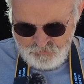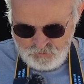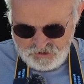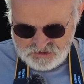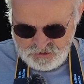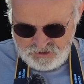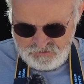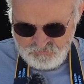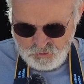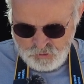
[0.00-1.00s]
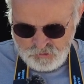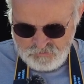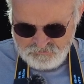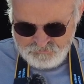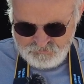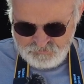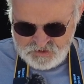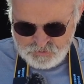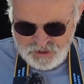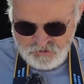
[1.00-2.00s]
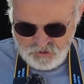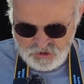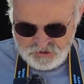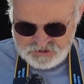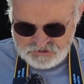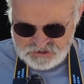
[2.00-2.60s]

if you want to do it in RAW as well, guys,